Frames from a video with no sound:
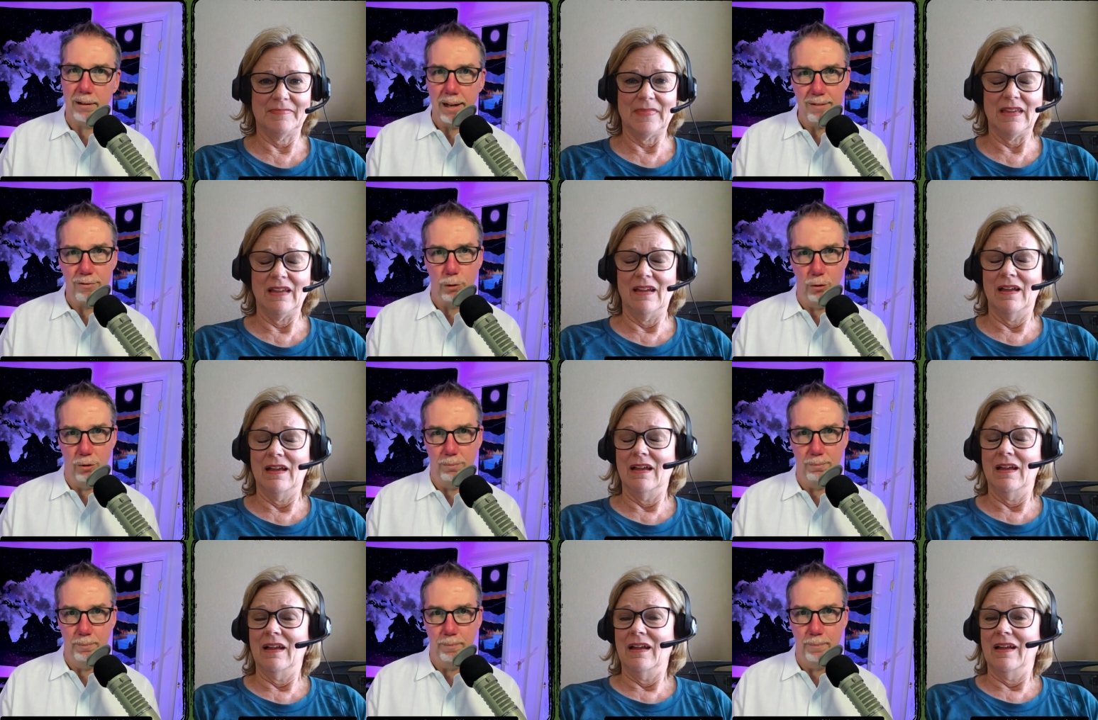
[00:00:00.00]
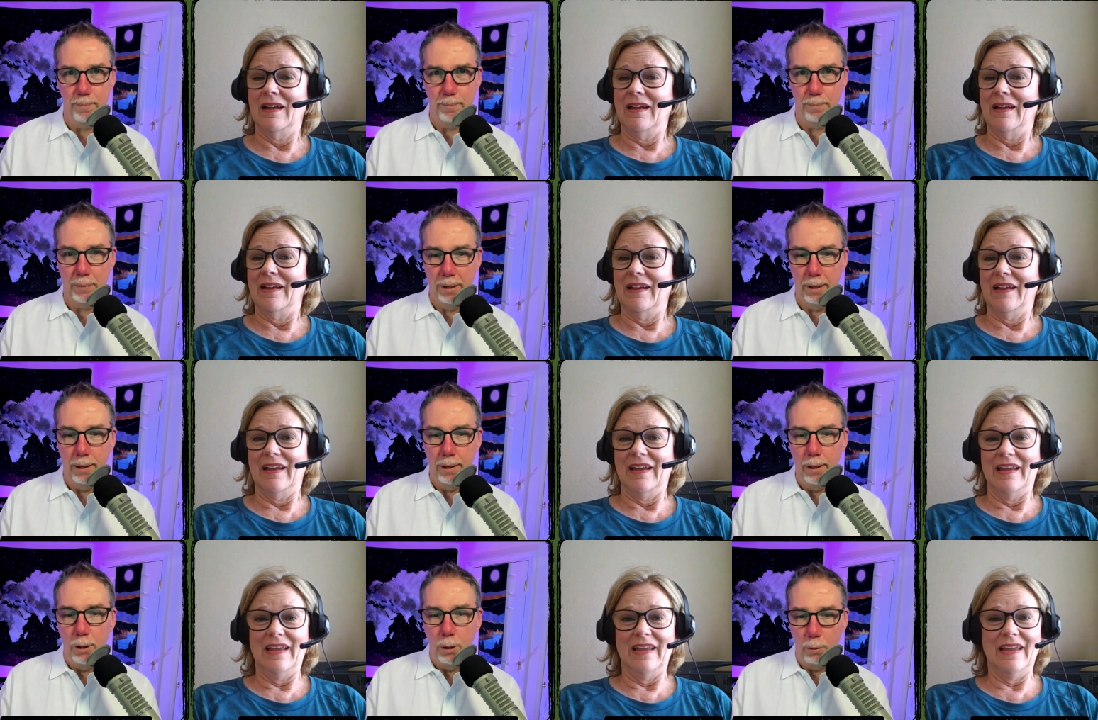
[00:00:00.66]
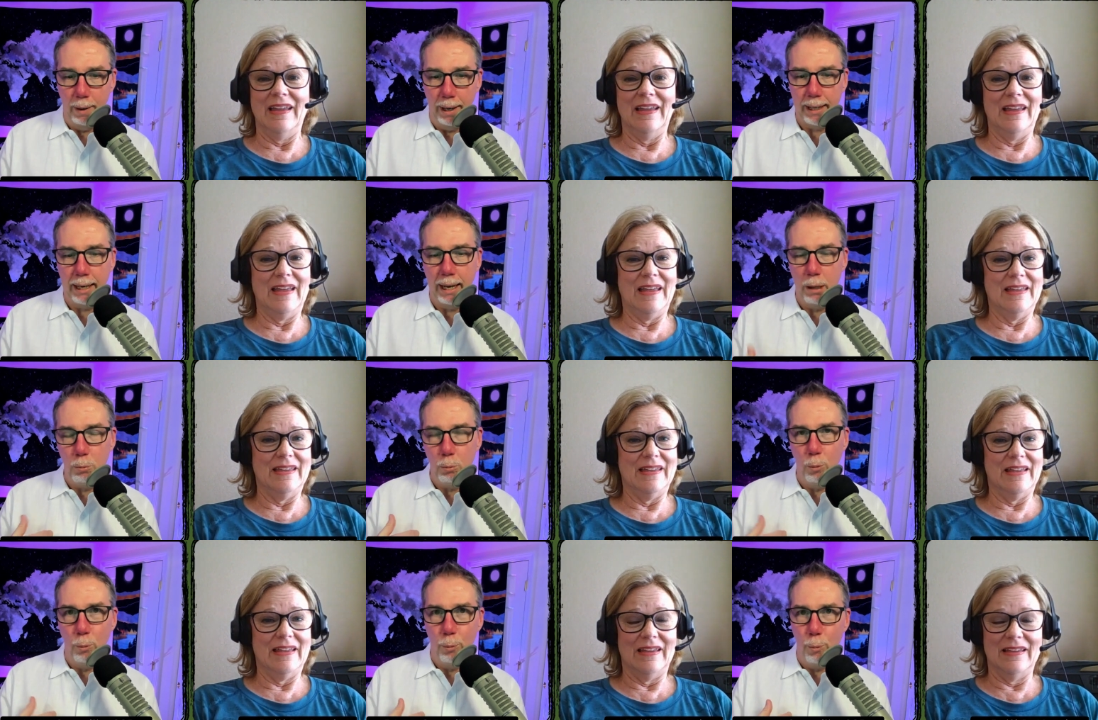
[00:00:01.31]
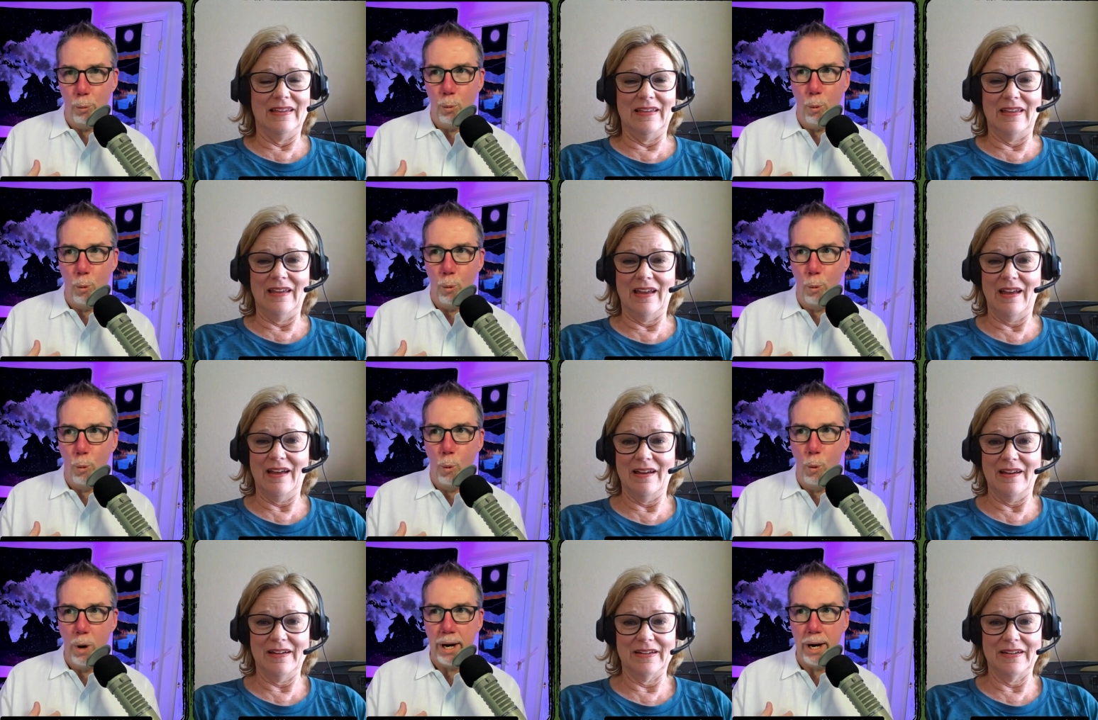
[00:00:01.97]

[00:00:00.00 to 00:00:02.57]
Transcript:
Speaker 1: level right? And yeah.